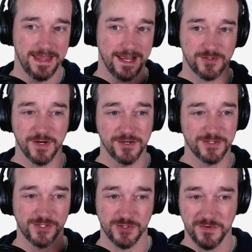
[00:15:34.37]
that triggers
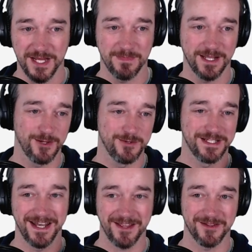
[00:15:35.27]
a stream that loads
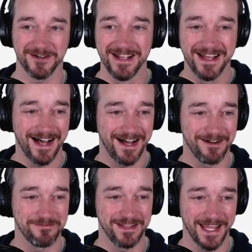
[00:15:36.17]
another
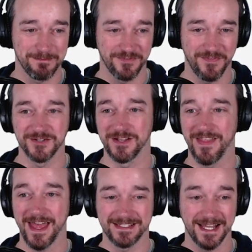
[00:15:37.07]
Lambda function
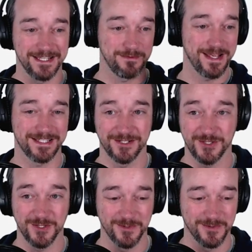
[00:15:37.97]
that sends a message
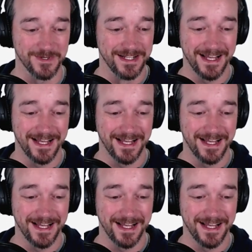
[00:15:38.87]
to